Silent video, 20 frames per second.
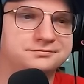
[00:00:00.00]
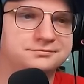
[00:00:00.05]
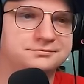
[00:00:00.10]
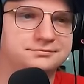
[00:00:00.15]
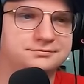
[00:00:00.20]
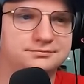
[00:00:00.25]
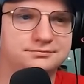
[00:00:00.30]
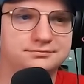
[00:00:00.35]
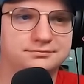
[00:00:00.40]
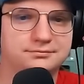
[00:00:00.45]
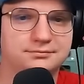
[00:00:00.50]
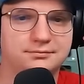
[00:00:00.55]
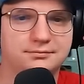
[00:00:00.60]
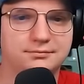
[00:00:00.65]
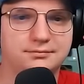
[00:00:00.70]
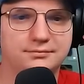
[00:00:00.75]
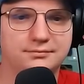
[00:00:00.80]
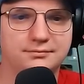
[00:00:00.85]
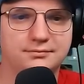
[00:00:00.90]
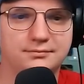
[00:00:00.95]

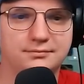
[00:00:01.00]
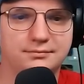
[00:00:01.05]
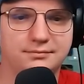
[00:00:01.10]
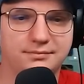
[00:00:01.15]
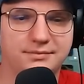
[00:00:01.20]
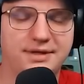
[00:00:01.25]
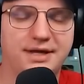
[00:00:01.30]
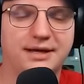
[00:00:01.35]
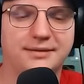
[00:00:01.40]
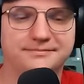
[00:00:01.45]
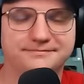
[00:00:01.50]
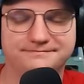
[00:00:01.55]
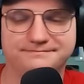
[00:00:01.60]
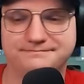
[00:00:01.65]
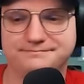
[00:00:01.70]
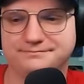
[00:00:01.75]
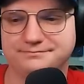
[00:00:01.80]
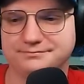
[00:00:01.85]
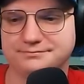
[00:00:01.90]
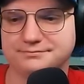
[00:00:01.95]

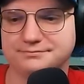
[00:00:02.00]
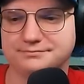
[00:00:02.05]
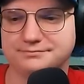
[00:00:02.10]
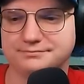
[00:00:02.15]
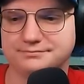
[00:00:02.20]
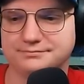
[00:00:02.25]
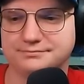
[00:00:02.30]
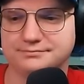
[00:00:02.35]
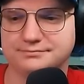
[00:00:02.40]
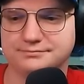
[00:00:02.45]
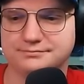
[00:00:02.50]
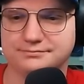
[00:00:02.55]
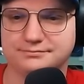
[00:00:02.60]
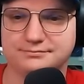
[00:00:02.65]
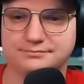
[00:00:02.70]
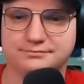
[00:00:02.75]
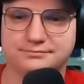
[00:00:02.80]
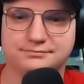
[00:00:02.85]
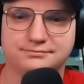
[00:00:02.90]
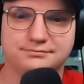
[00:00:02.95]

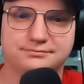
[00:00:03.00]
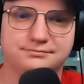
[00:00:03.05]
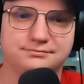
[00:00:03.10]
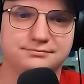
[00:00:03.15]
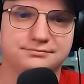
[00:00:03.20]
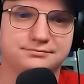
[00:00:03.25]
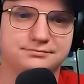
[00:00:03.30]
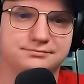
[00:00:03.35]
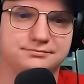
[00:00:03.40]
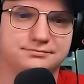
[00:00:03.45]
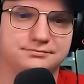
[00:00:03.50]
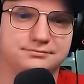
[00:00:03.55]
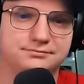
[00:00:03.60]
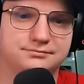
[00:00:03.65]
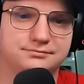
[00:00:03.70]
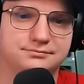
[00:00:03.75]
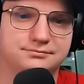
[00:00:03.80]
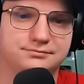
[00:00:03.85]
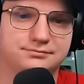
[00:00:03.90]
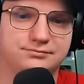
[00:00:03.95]

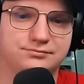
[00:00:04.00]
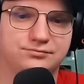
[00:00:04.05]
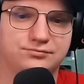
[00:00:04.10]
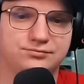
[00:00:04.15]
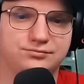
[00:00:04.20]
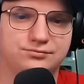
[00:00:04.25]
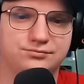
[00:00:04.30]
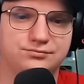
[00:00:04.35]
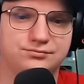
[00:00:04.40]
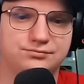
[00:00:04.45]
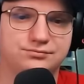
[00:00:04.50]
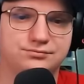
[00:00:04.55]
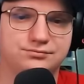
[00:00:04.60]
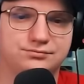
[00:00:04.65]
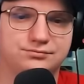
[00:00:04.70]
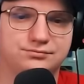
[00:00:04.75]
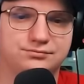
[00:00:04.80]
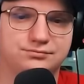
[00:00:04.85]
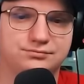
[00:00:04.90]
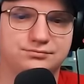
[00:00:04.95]

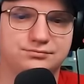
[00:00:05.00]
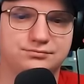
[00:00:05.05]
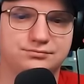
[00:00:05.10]
This person isn't speaking.